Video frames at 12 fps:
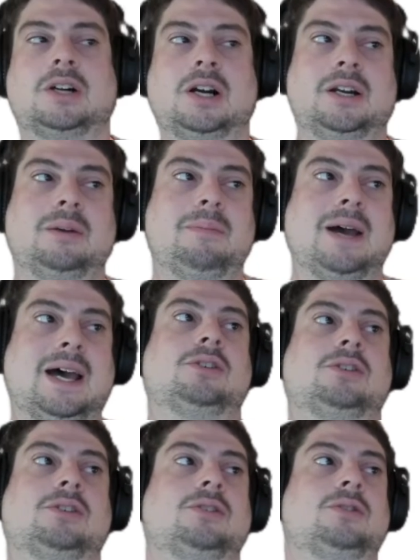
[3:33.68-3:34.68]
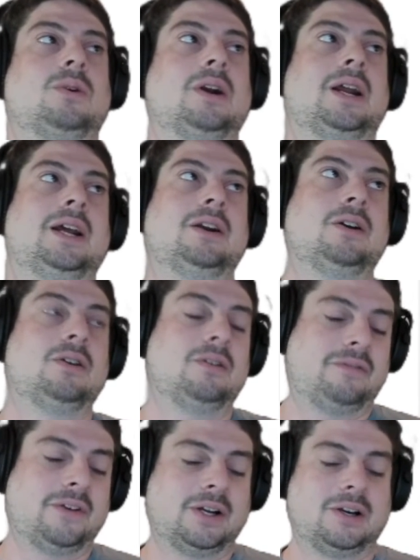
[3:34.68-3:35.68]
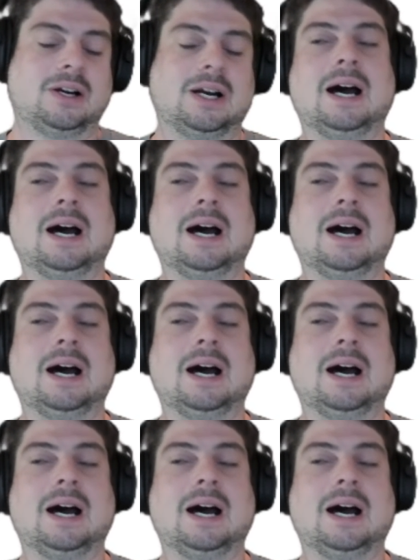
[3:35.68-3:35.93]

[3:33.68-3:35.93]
trying to master Tornado and figure